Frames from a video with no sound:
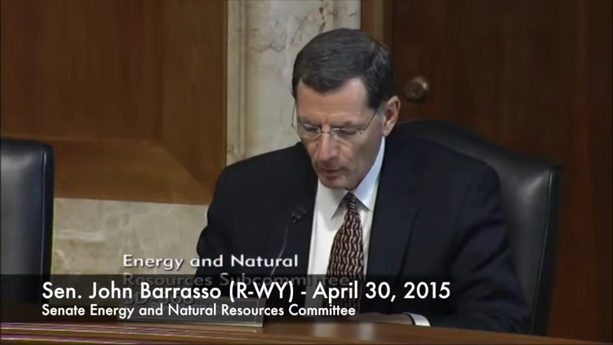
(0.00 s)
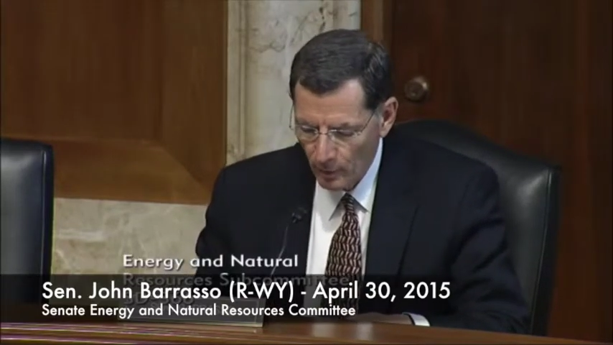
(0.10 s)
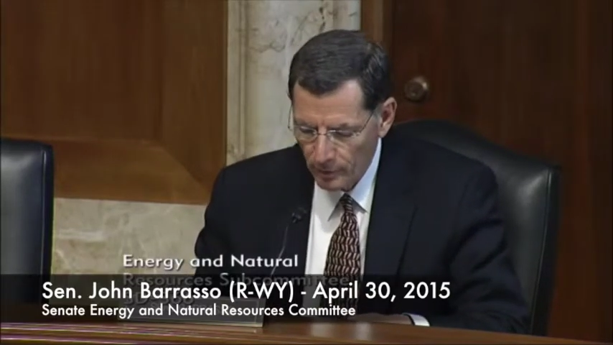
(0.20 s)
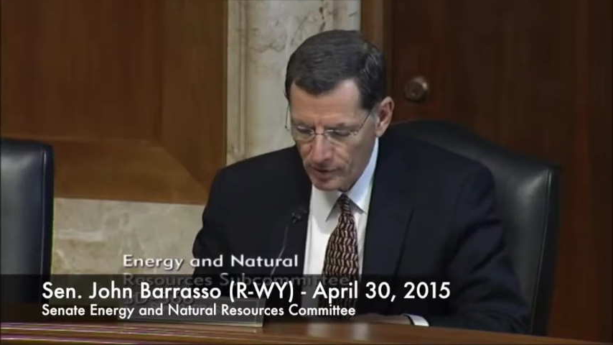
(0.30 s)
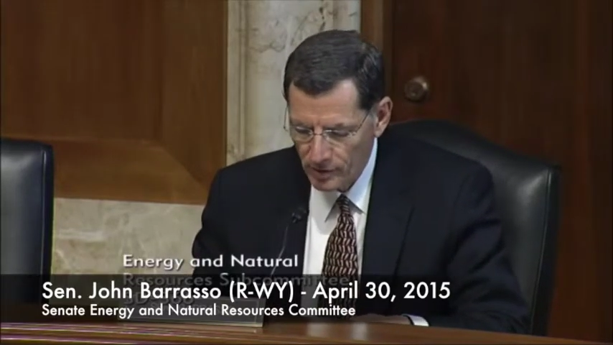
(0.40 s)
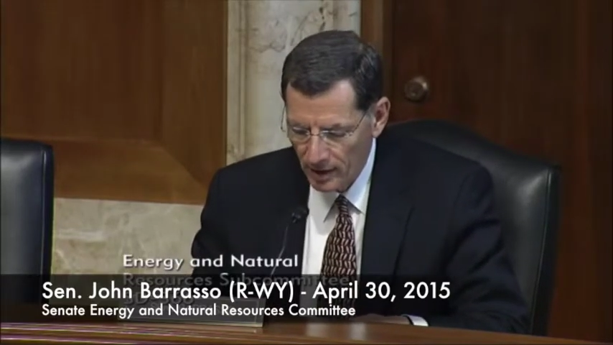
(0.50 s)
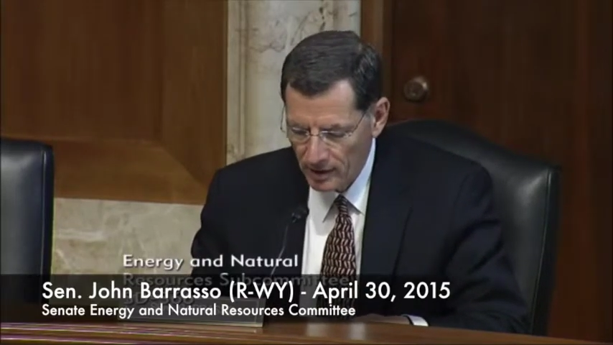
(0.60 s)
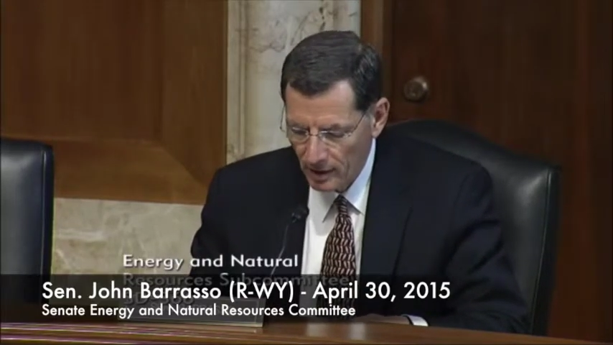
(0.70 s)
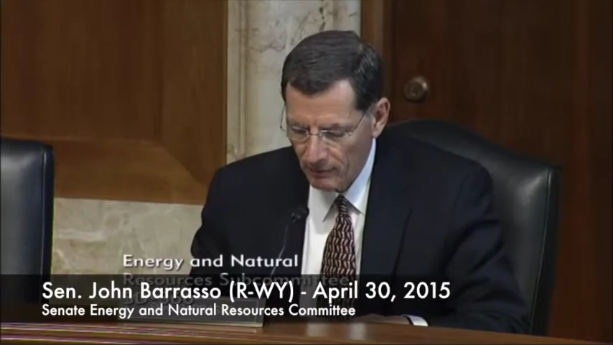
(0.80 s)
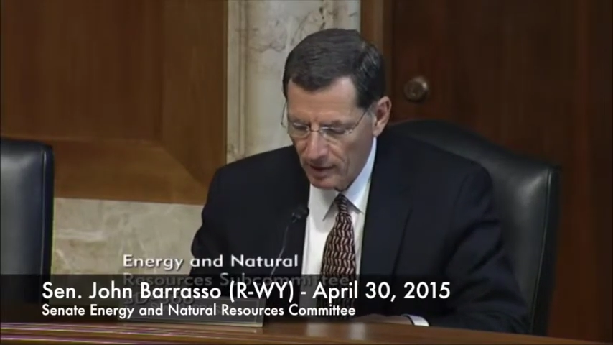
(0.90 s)
and whether
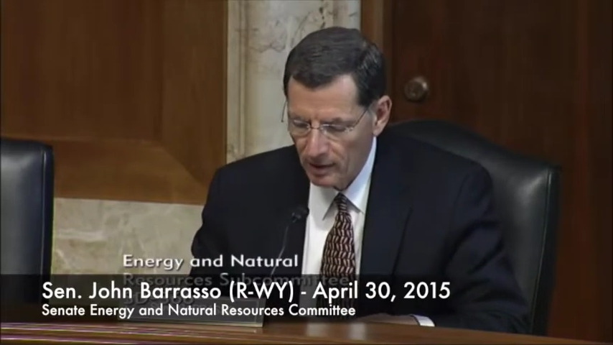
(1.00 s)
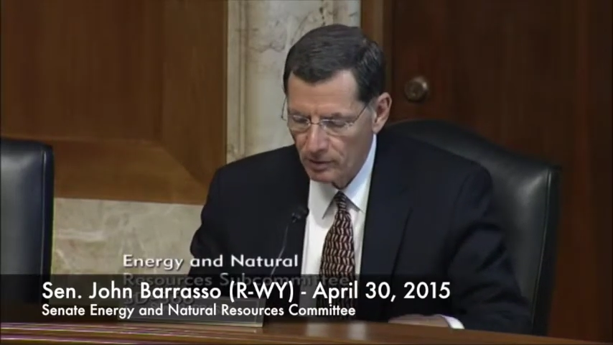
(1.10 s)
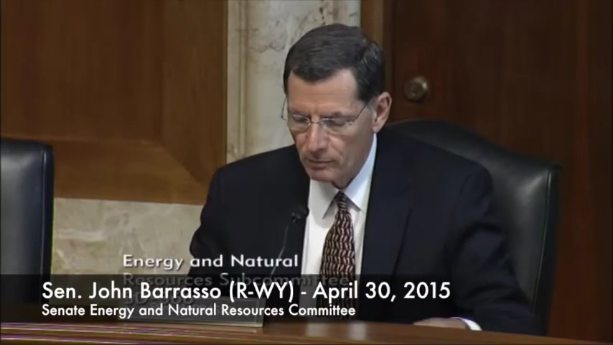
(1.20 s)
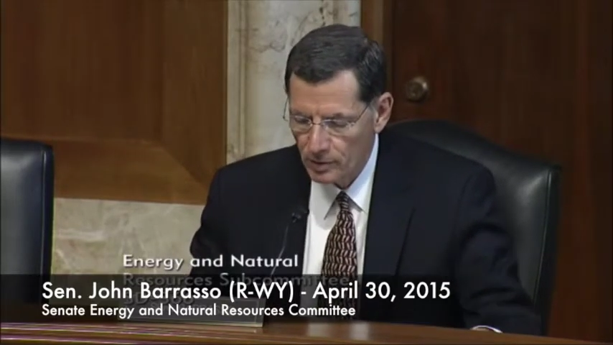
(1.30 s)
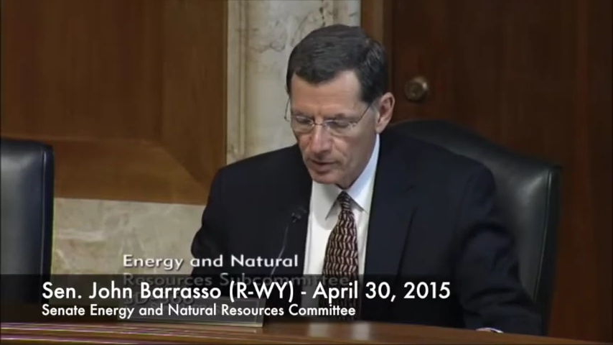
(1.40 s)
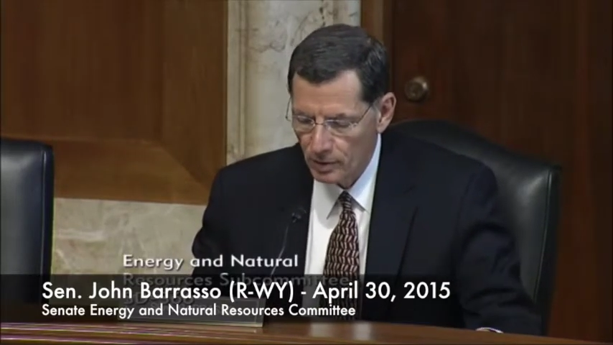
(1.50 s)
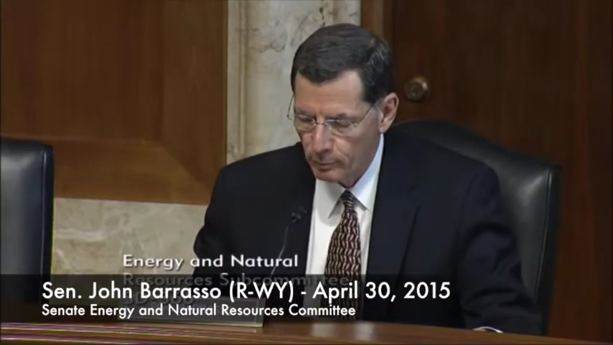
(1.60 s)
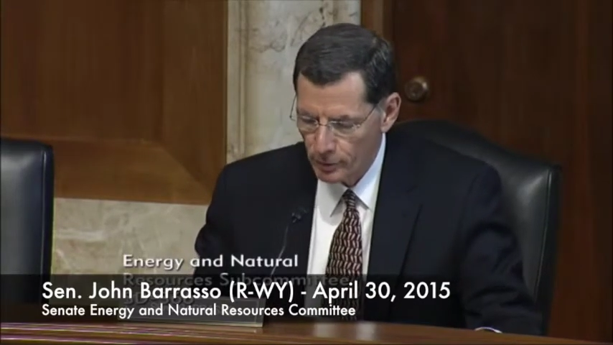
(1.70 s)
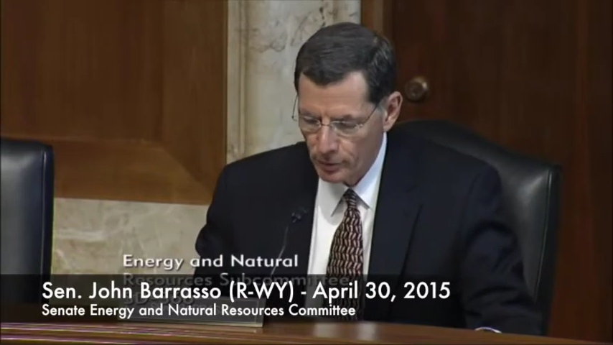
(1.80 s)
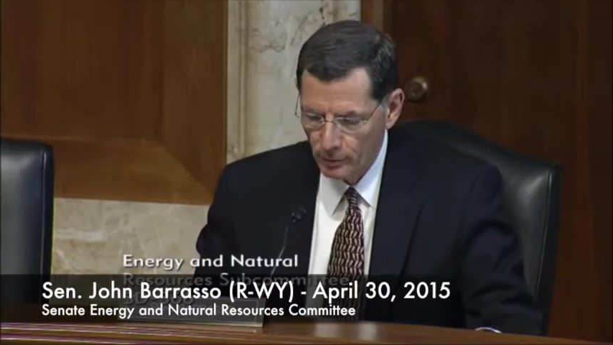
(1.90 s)
states have any interest
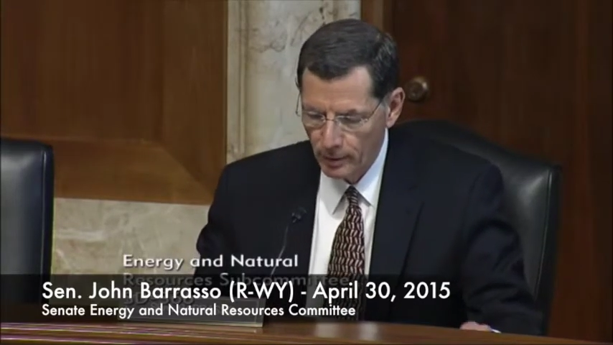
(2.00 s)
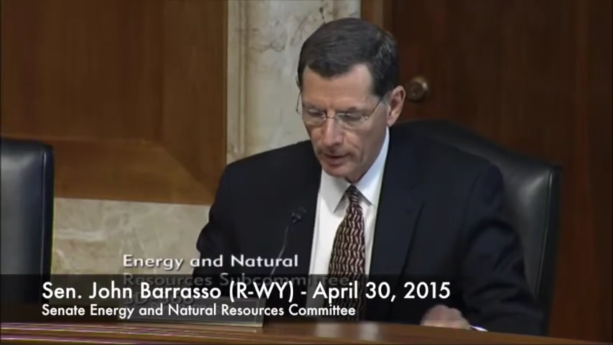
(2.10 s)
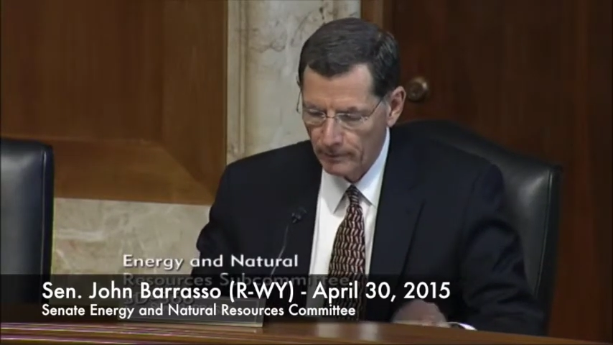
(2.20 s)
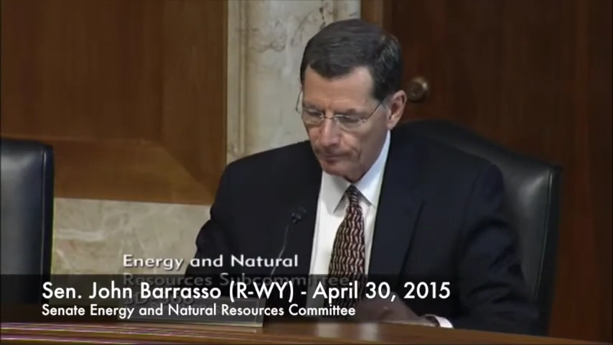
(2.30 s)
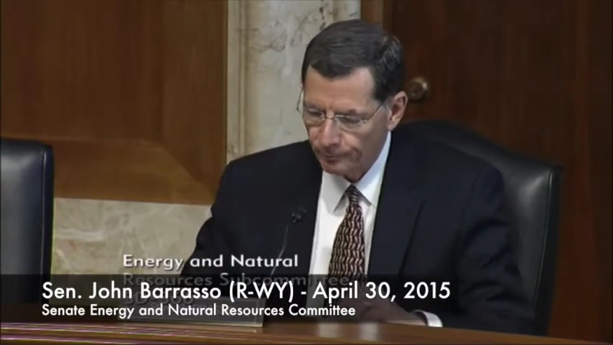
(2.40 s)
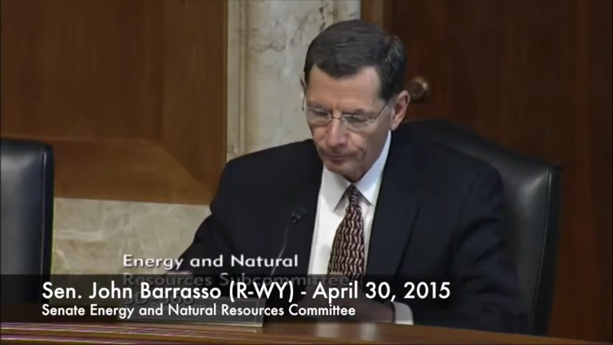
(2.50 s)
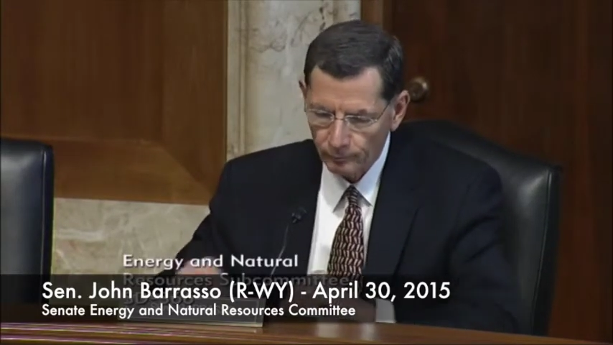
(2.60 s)
in pursuing it.